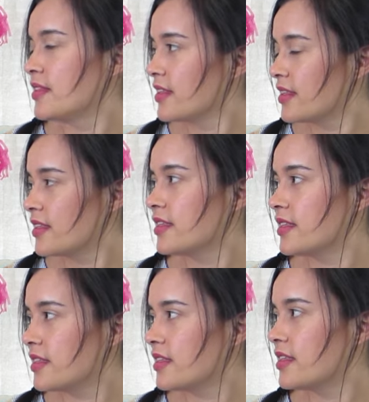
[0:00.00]

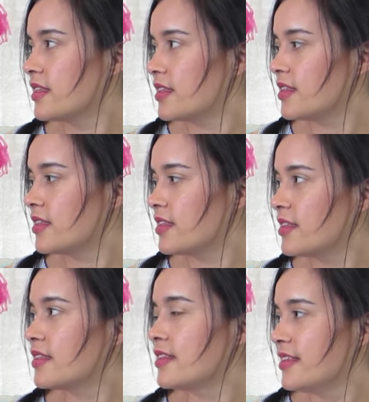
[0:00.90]

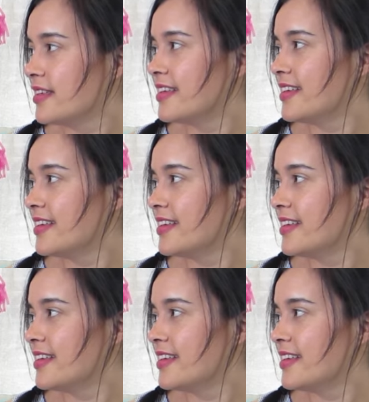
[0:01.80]
(not speaking)